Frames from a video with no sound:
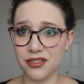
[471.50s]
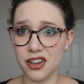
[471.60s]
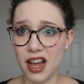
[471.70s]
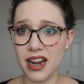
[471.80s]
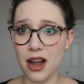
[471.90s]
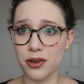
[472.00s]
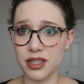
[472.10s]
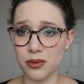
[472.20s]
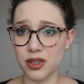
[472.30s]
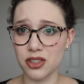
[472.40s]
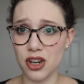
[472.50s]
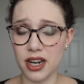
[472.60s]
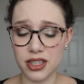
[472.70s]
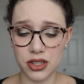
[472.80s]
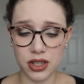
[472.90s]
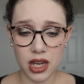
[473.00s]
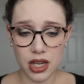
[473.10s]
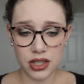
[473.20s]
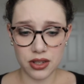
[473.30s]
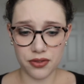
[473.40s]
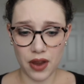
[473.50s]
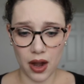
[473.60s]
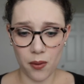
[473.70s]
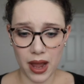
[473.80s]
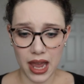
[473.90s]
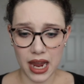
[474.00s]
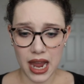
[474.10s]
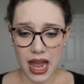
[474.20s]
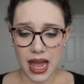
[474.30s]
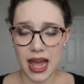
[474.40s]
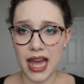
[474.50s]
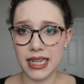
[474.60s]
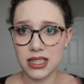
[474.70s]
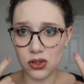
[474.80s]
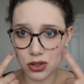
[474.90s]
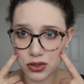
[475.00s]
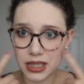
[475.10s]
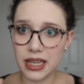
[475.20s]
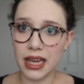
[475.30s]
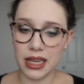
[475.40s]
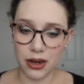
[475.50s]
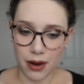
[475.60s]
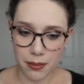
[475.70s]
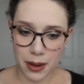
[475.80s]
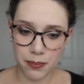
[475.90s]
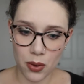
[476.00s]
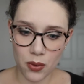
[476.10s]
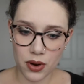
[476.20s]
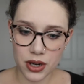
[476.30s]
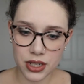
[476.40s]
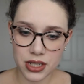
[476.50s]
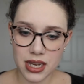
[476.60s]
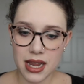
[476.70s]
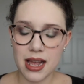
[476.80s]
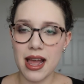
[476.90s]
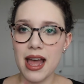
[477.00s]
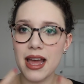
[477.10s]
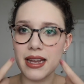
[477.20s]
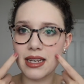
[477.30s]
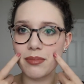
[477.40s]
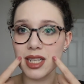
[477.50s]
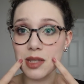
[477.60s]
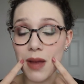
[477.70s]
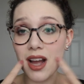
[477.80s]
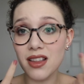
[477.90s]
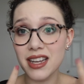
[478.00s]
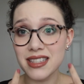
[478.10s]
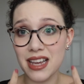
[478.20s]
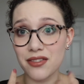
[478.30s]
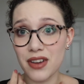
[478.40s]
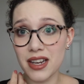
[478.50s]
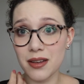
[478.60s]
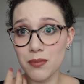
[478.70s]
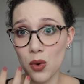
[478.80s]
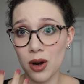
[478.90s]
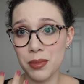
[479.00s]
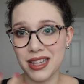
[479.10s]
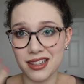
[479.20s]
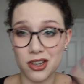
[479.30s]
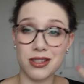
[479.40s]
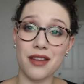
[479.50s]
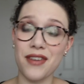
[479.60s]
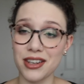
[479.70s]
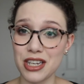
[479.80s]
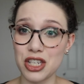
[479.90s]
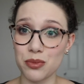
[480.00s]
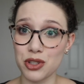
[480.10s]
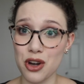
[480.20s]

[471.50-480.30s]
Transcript: 9 hours, it was starting to fade away, and it still looked really cakey around my pores, and my smile lines had faded more, but that's because that foundation was